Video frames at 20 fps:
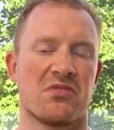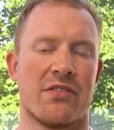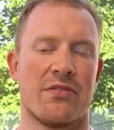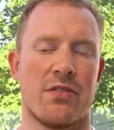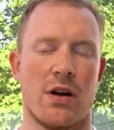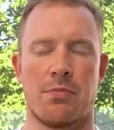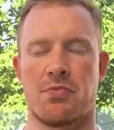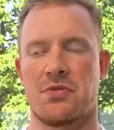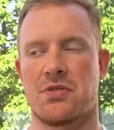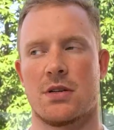
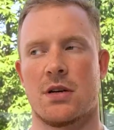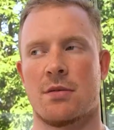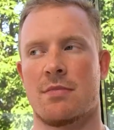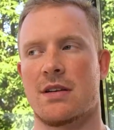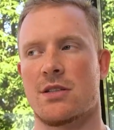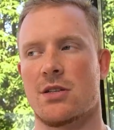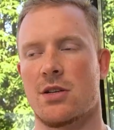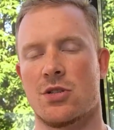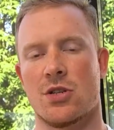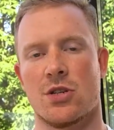5% of
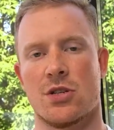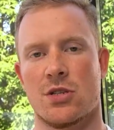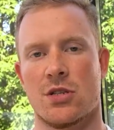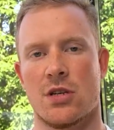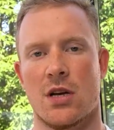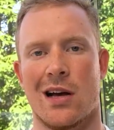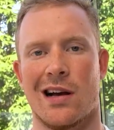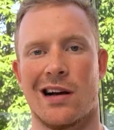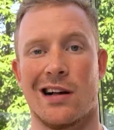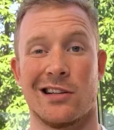messages,
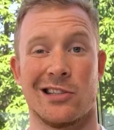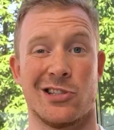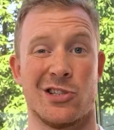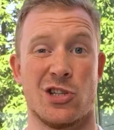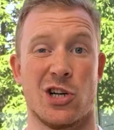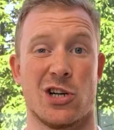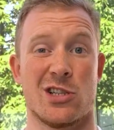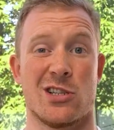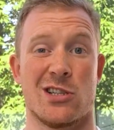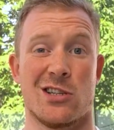
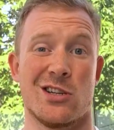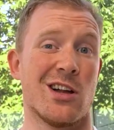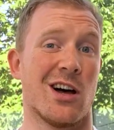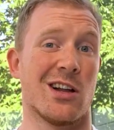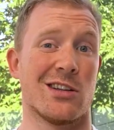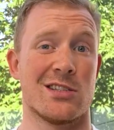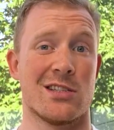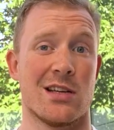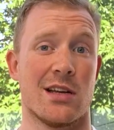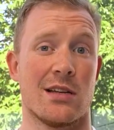just
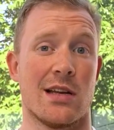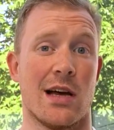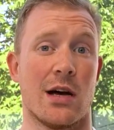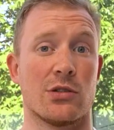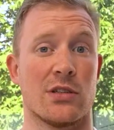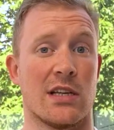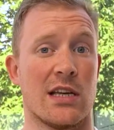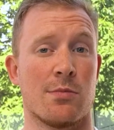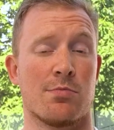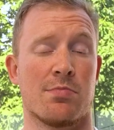not send
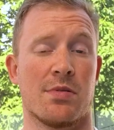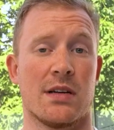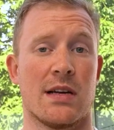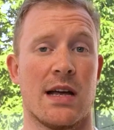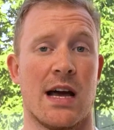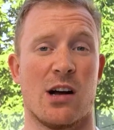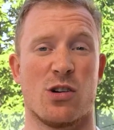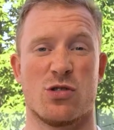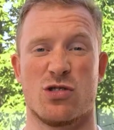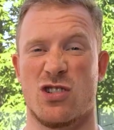out, keep
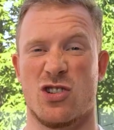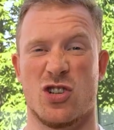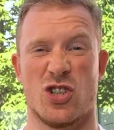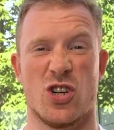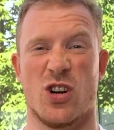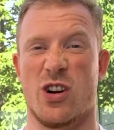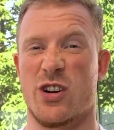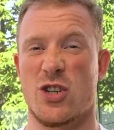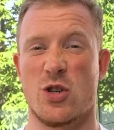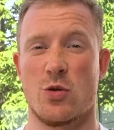in-house and
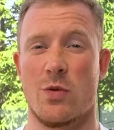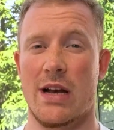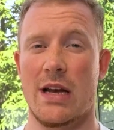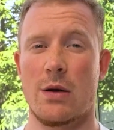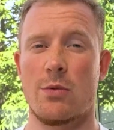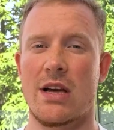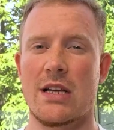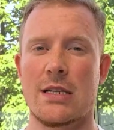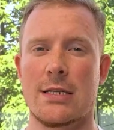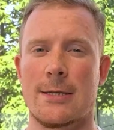charge you
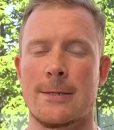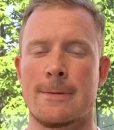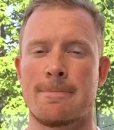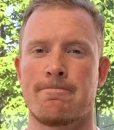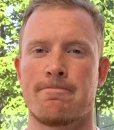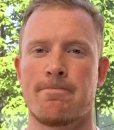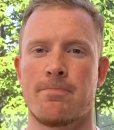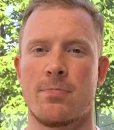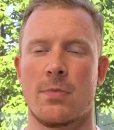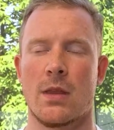anyways.
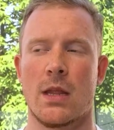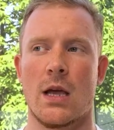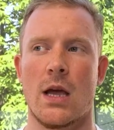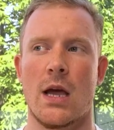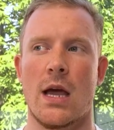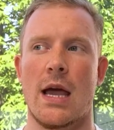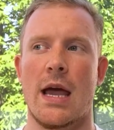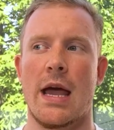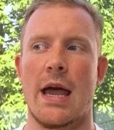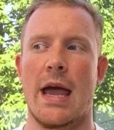
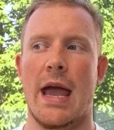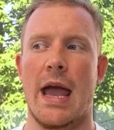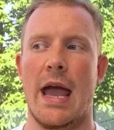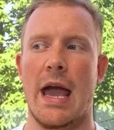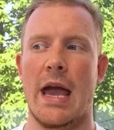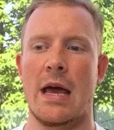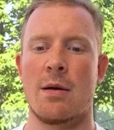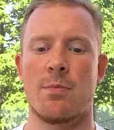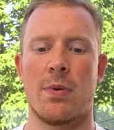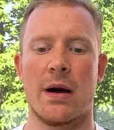
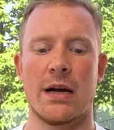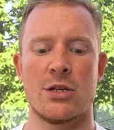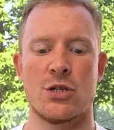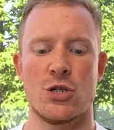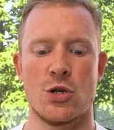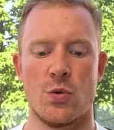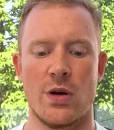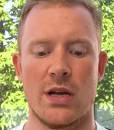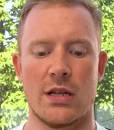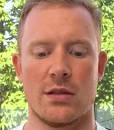And by
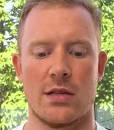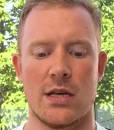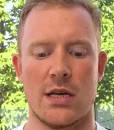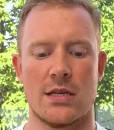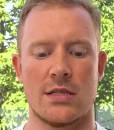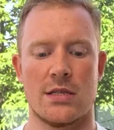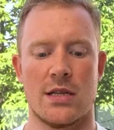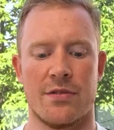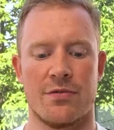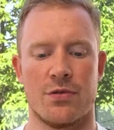doing
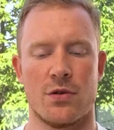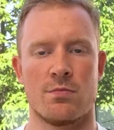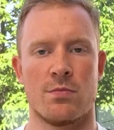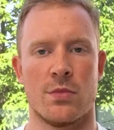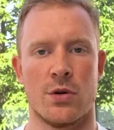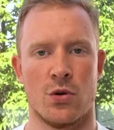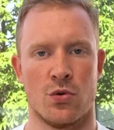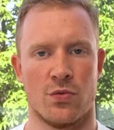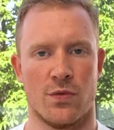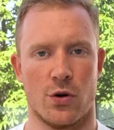these different
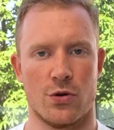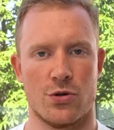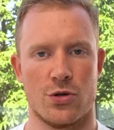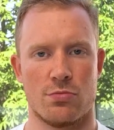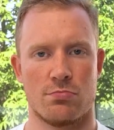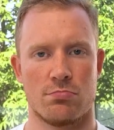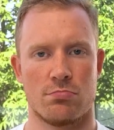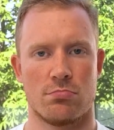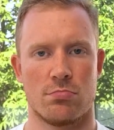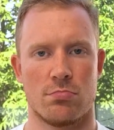maneuvers,
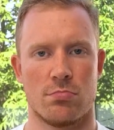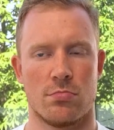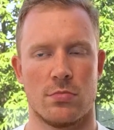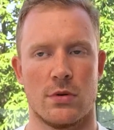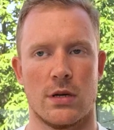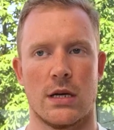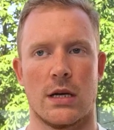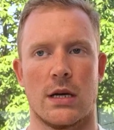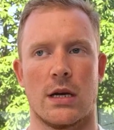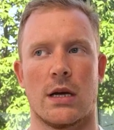
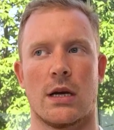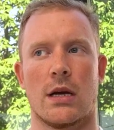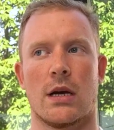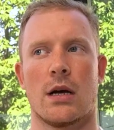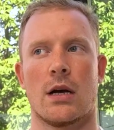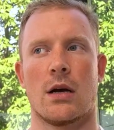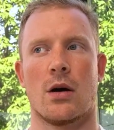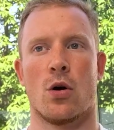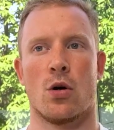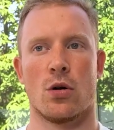
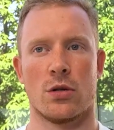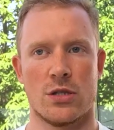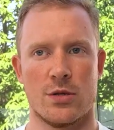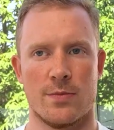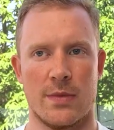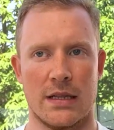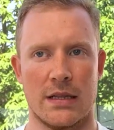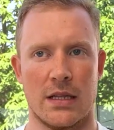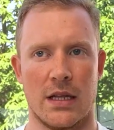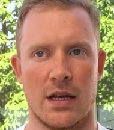
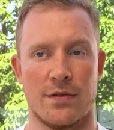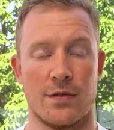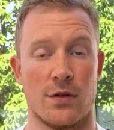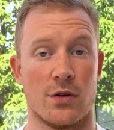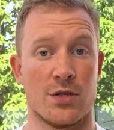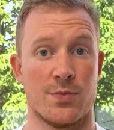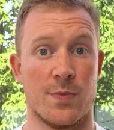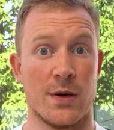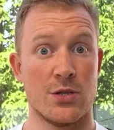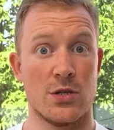ultimately, if you're
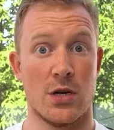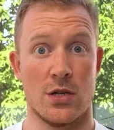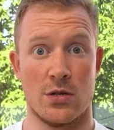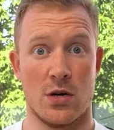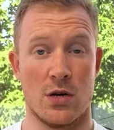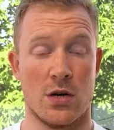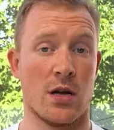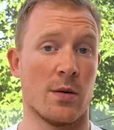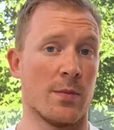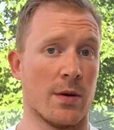especially
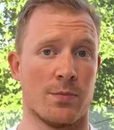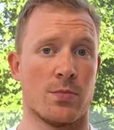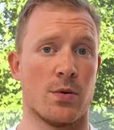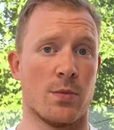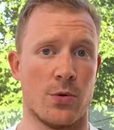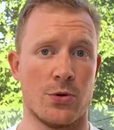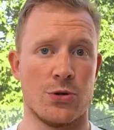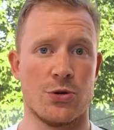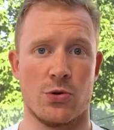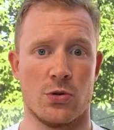talking about
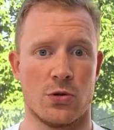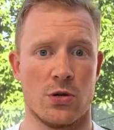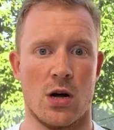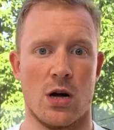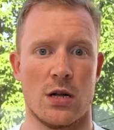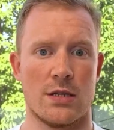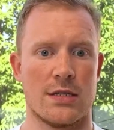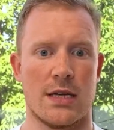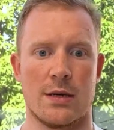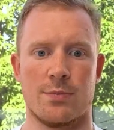promotional
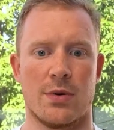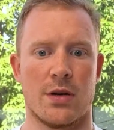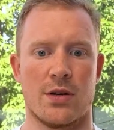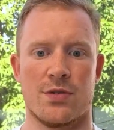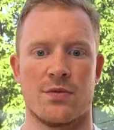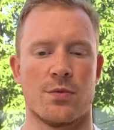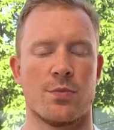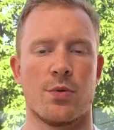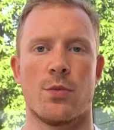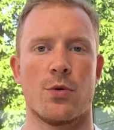content, because
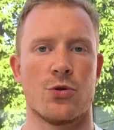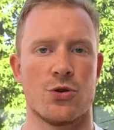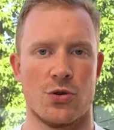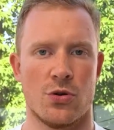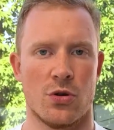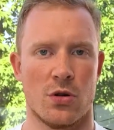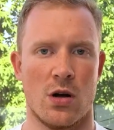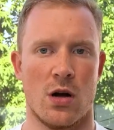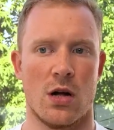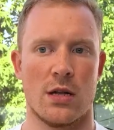for
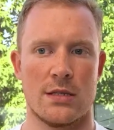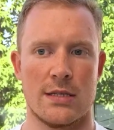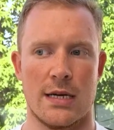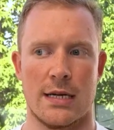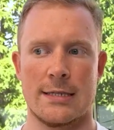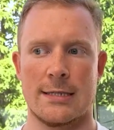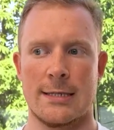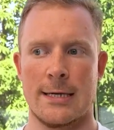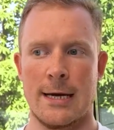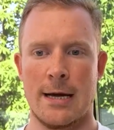promotional
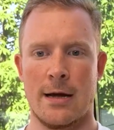content,